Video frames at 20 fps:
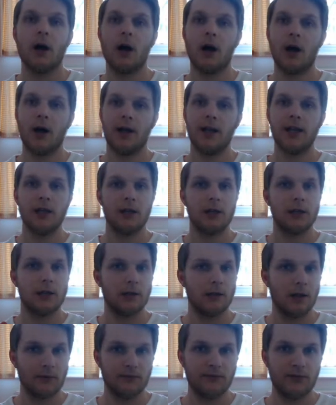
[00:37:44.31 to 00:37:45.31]
I
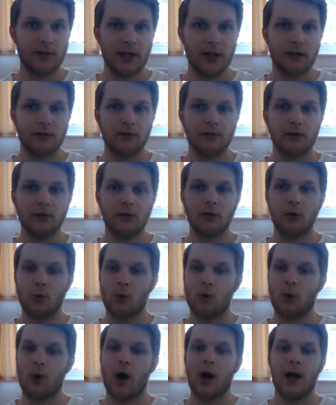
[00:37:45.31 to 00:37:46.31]
loved it,
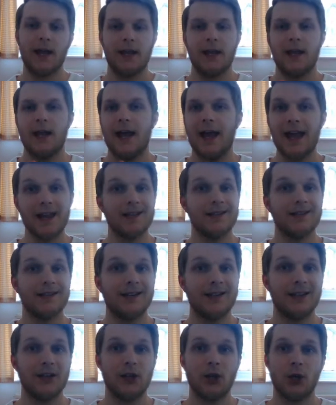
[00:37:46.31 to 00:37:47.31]
or I
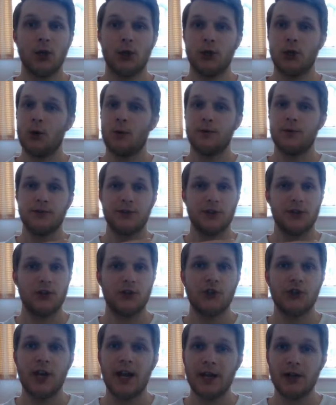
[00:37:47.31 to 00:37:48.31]
hated it, no one's going to
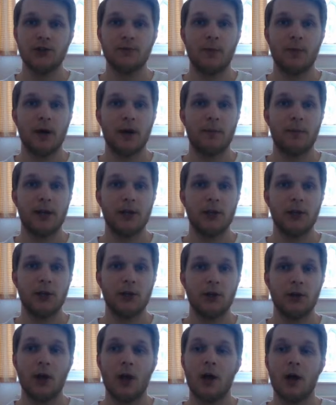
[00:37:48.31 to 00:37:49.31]
change my
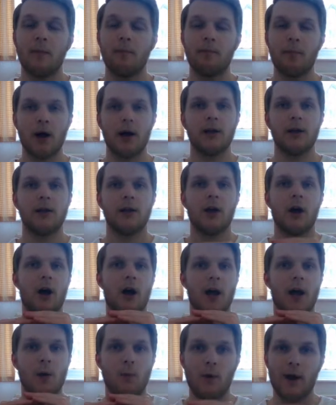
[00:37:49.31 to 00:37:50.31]
opinion, but
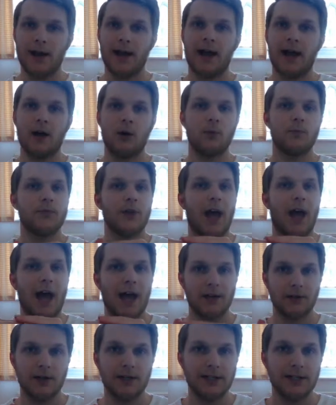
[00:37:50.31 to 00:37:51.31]
I went out
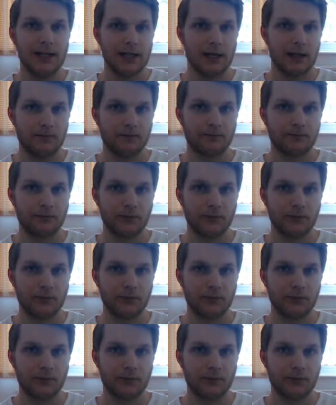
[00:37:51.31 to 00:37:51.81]
and I did it.